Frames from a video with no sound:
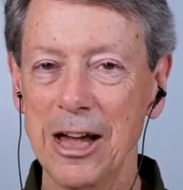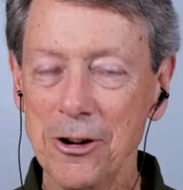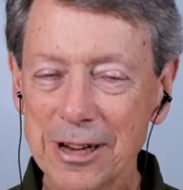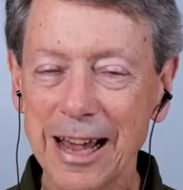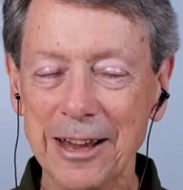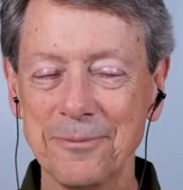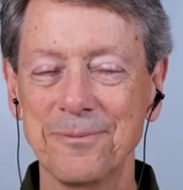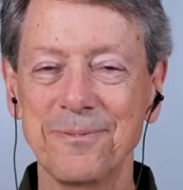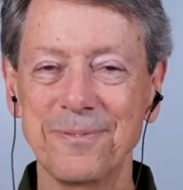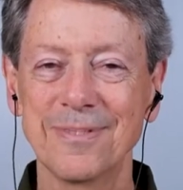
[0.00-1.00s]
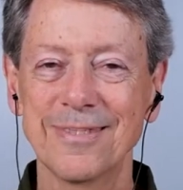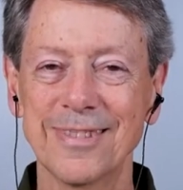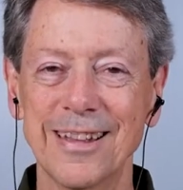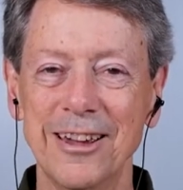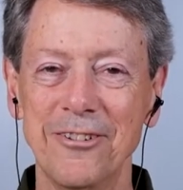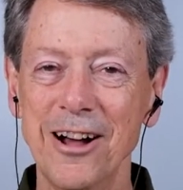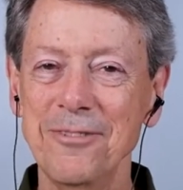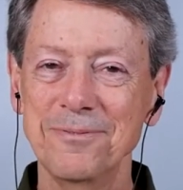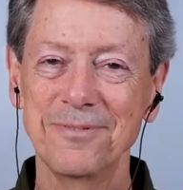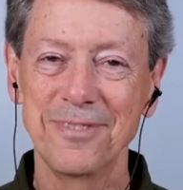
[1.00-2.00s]
Okay.
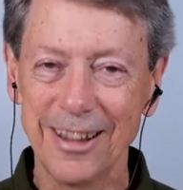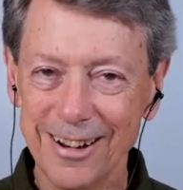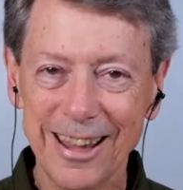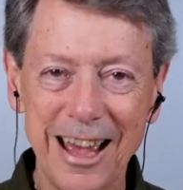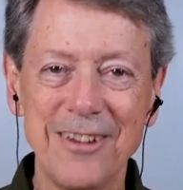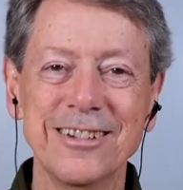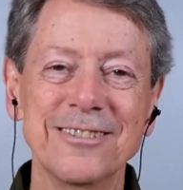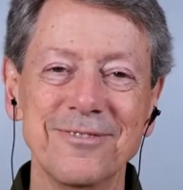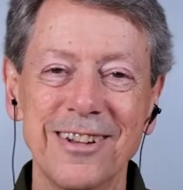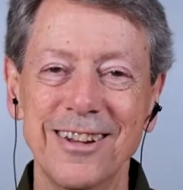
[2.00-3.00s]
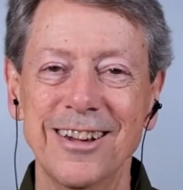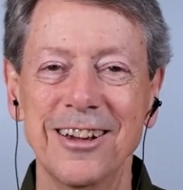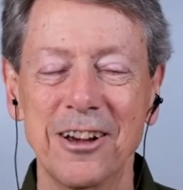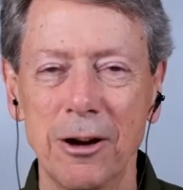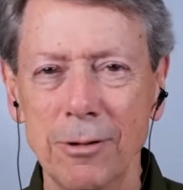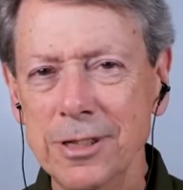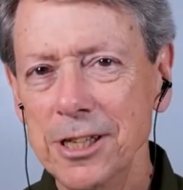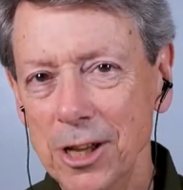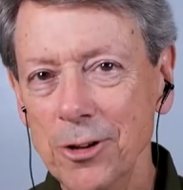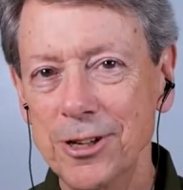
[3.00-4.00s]
Well, there you have it. What do
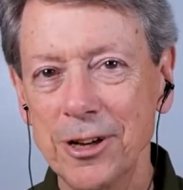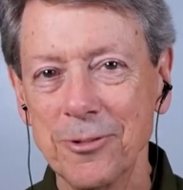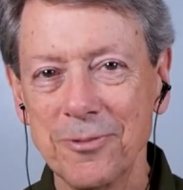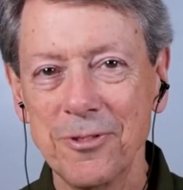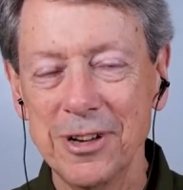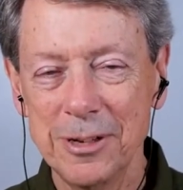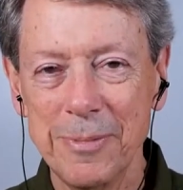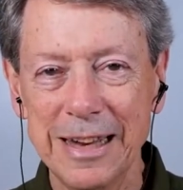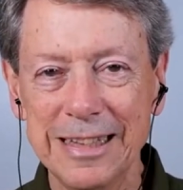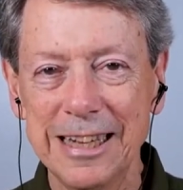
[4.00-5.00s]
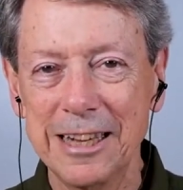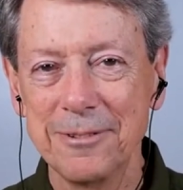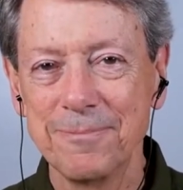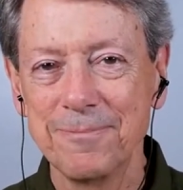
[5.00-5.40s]
you do when you meditate?